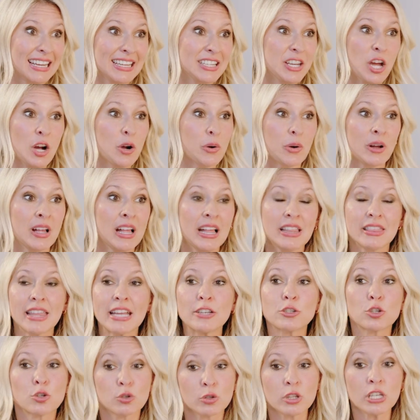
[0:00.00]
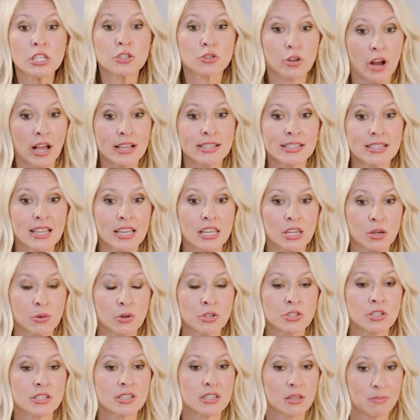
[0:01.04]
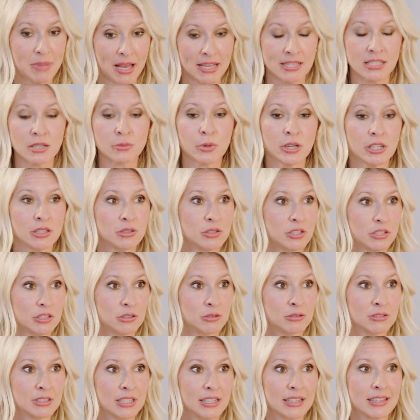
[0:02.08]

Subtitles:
No, they truly trust that you are just the best at what you do.